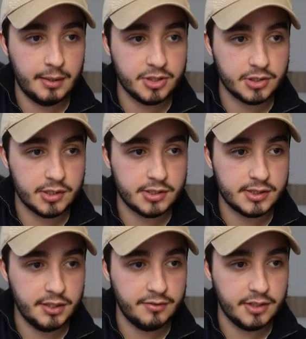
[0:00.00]
I'm just gonna
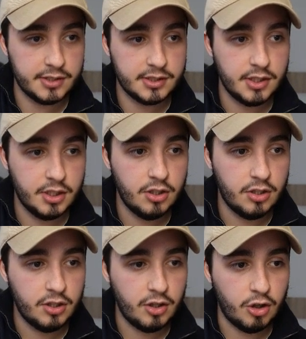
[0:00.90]
save this
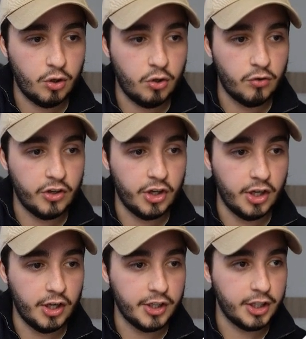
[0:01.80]

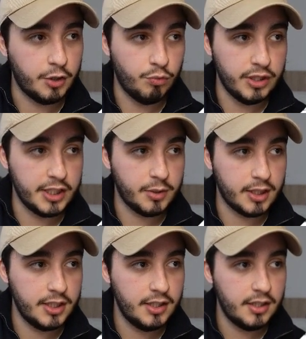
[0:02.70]
over here really
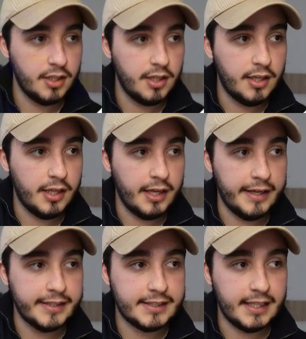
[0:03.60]
quickly.
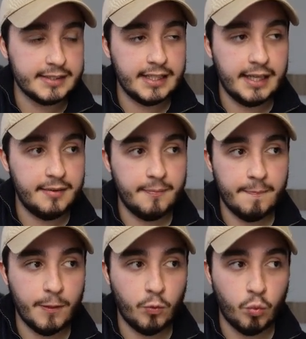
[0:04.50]
It says that
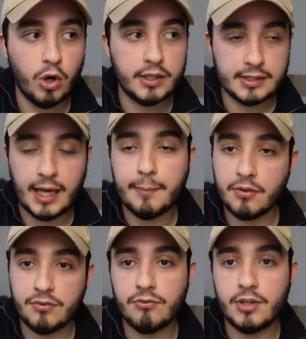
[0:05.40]
what type
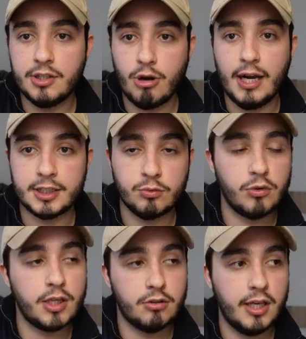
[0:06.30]
of interaction
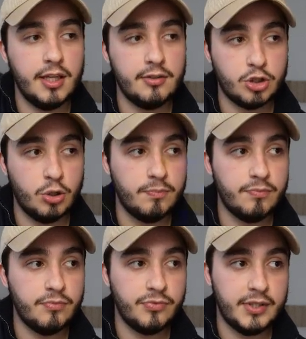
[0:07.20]
we're creating. So
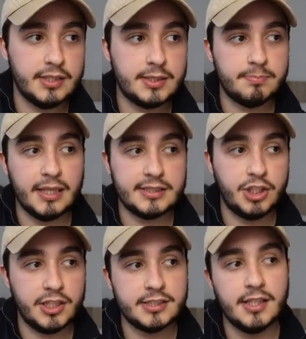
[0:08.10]
this message
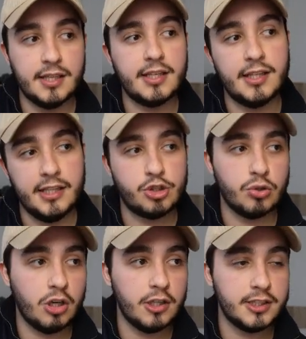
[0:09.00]
is the initial
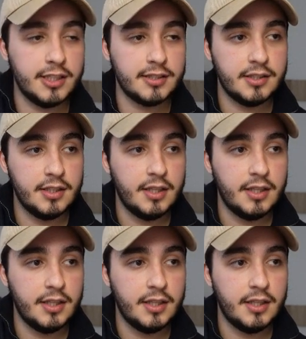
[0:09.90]
contact.